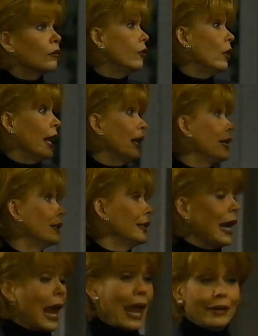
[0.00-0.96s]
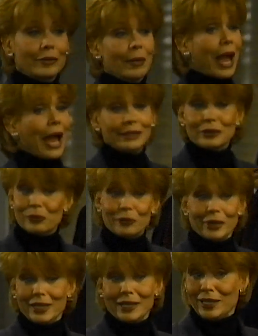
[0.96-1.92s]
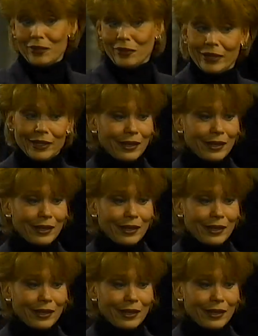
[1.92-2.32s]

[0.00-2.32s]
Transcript: frankly, Adam, I don't want to hear it.